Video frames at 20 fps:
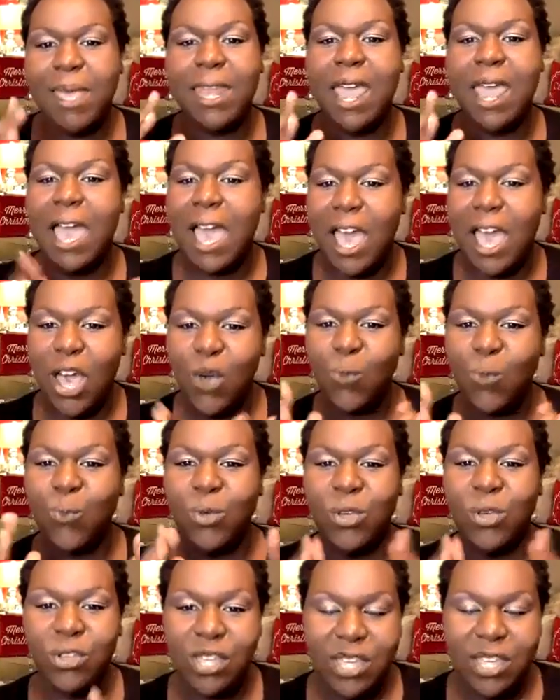and I
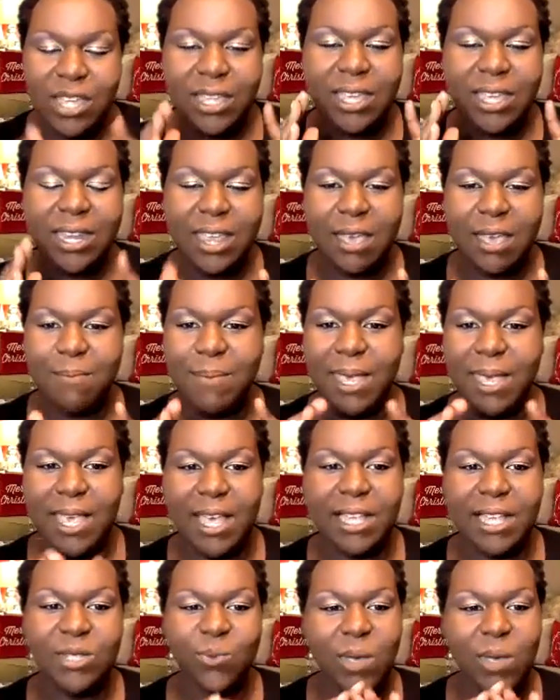will hook it up
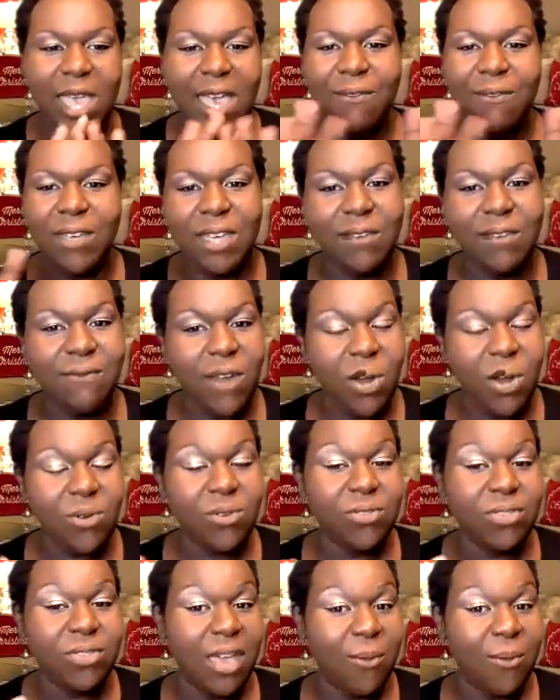because we have a
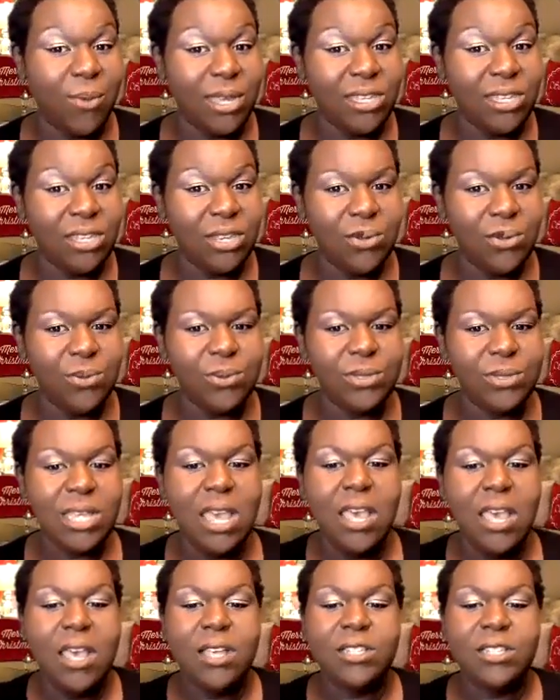converter that we use
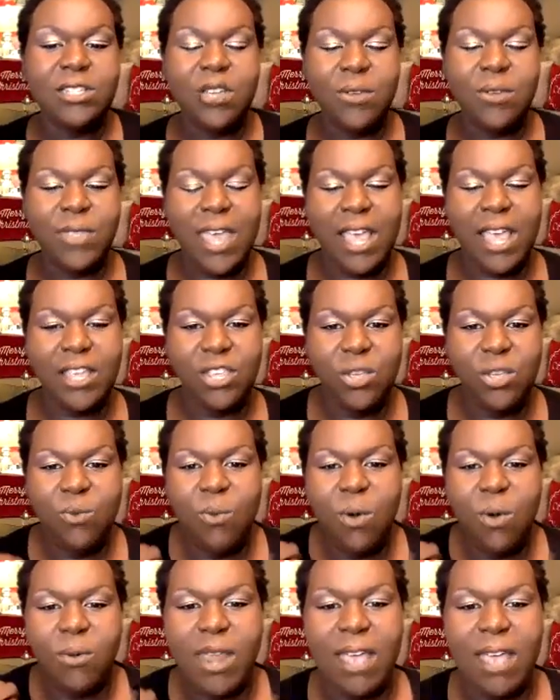so that you
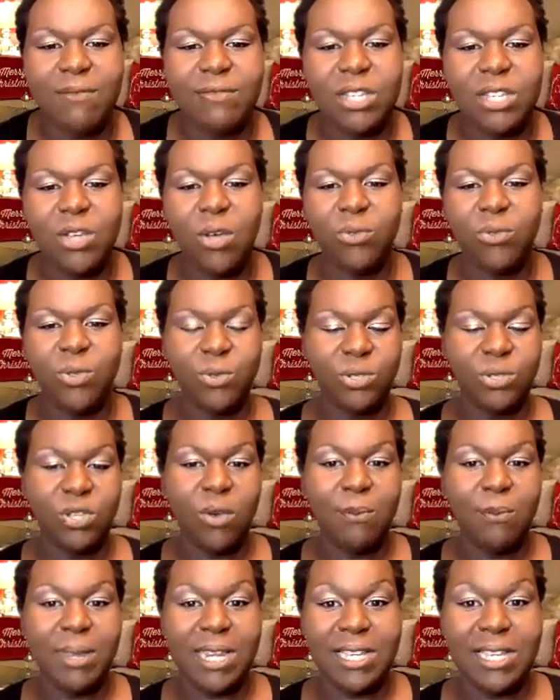won't have to go through
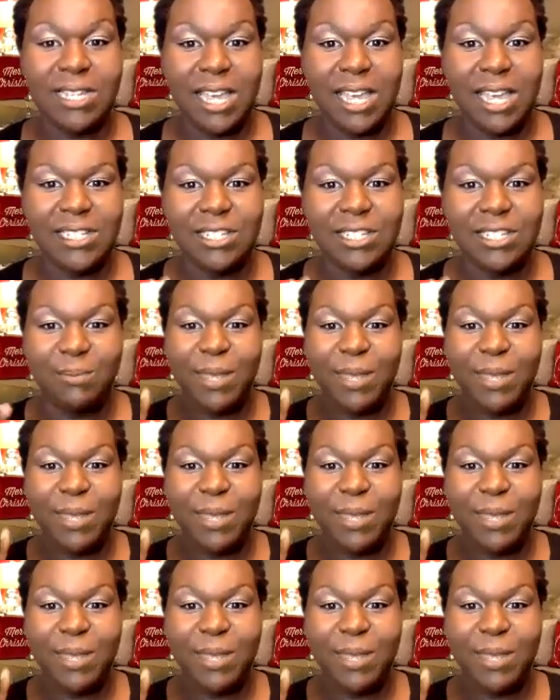so many changes.